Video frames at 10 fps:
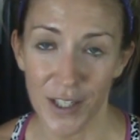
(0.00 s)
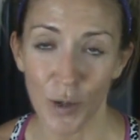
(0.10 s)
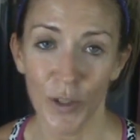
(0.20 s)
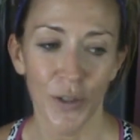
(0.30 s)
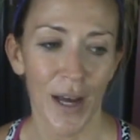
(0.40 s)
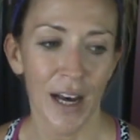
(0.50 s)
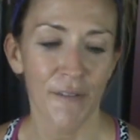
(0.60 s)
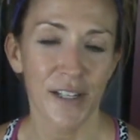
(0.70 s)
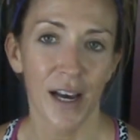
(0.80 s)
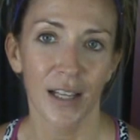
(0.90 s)
So when you have
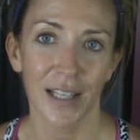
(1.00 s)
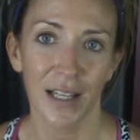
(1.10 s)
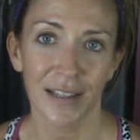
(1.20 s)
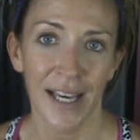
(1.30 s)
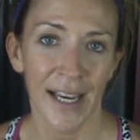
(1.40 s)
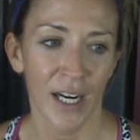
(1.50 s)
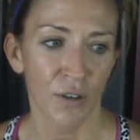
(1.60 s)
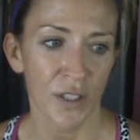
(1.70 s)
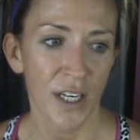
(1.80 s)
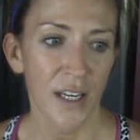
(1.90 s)
a, a, a
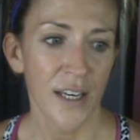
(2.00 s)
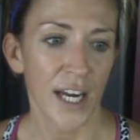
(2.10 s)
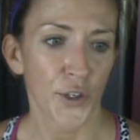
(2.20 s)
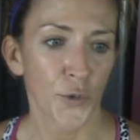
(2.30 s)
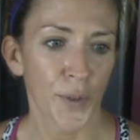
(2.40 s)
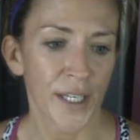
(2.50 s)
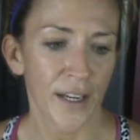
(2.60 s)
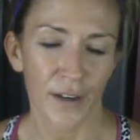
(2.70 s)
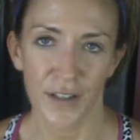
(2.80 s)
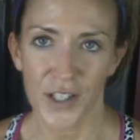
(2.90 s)
layout and you're reading
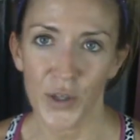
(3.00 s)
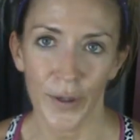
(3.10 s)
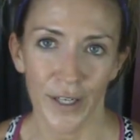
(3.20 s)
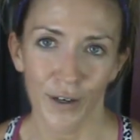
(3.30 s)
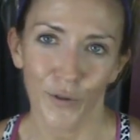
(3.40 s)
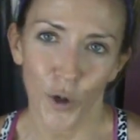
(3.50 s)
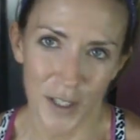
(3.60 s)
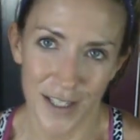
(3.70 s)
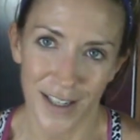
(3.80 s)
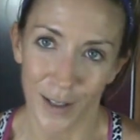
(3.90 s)
it on a screen, of
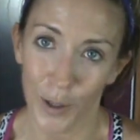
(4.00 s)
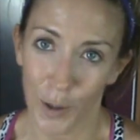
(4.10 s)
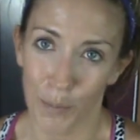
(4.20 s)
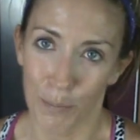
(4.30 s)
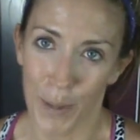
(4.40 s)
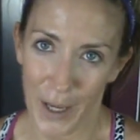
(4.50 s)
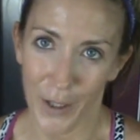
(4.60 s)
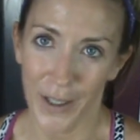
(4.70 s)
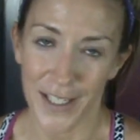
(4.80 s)
course it's gonna look better.